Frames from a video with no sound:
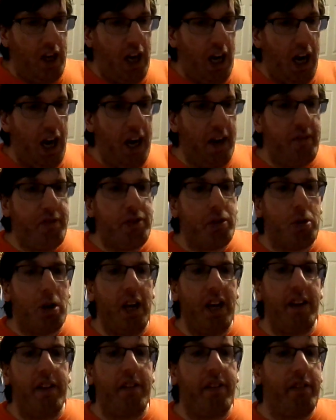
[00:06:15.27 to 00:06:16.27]
I've
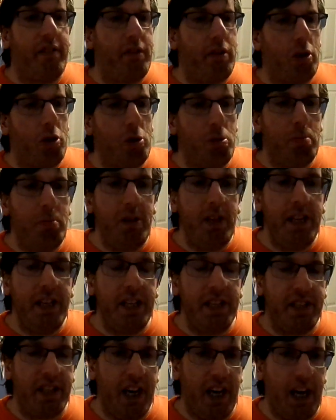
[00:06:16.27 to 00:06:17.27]
tried so many
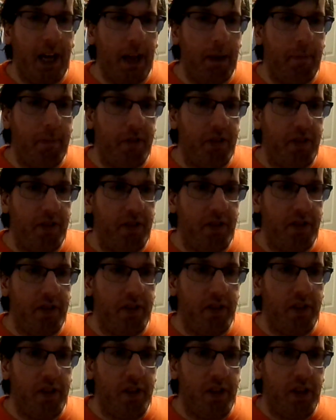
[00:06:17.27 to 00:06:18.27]
times
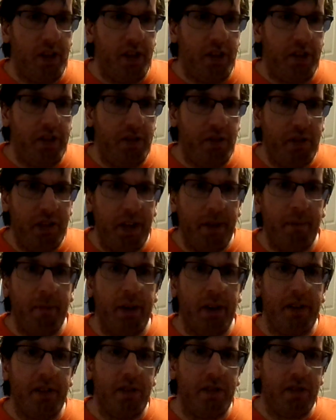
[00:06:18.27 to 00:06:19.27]
to get
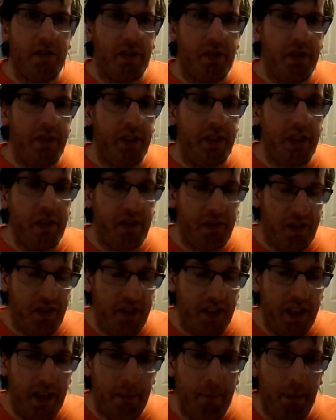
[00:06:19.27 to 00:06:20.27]
my to to
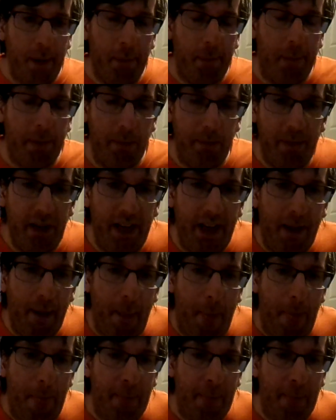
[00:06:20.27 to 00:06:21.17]
get my permit